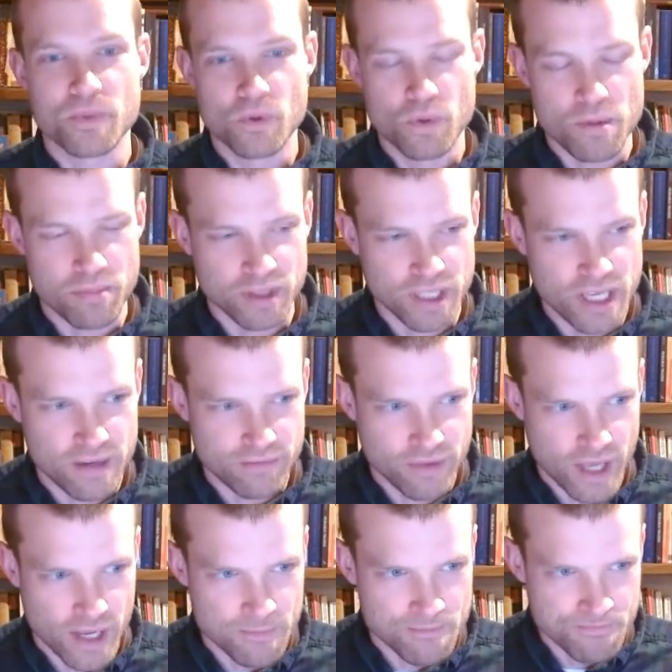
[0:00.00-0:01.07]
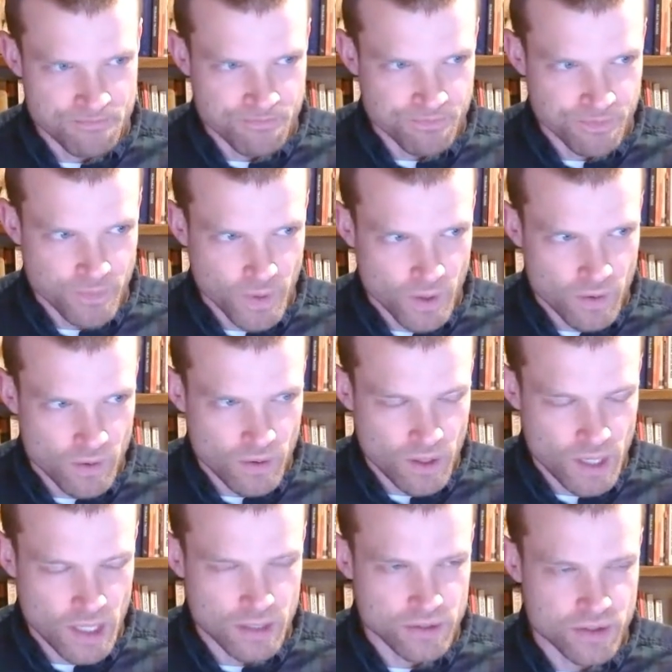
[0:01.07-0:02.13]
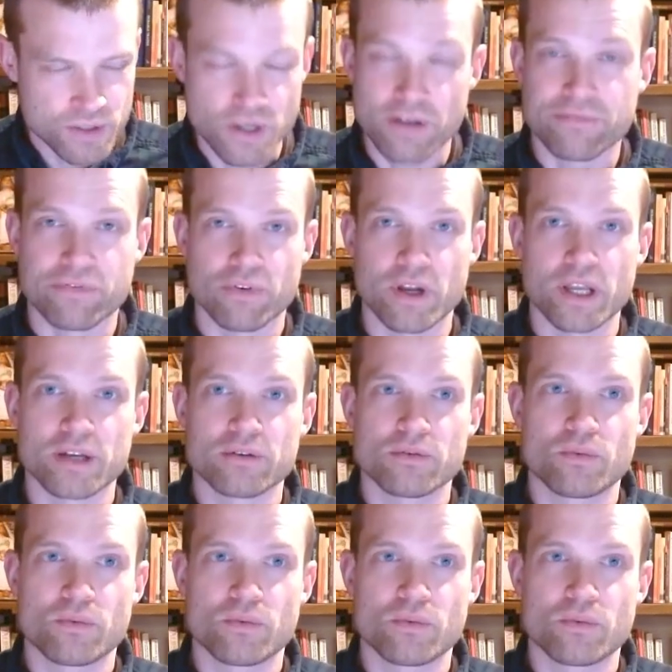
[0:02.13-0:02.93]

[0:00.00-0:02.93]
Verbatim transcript: we believe that in suffering,